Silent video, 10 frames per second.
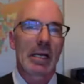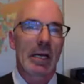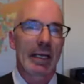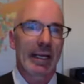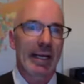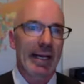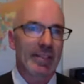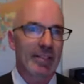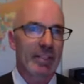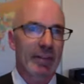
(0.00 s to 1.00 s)
And I
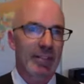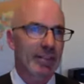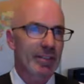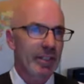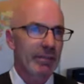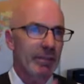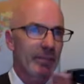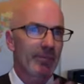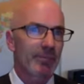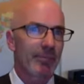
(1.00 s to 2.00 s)
asked Steve, I said, Steve,
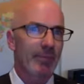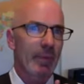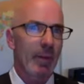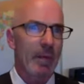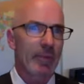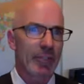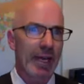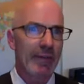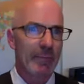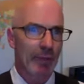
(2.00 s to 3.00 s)
do you
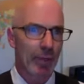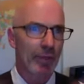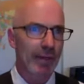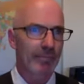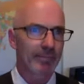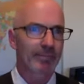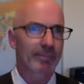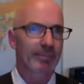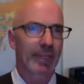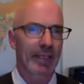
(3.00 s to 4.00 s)
have a program
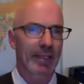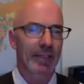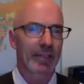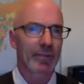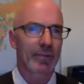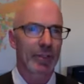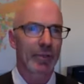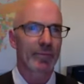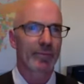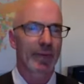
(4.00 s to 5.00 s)
that, that you do?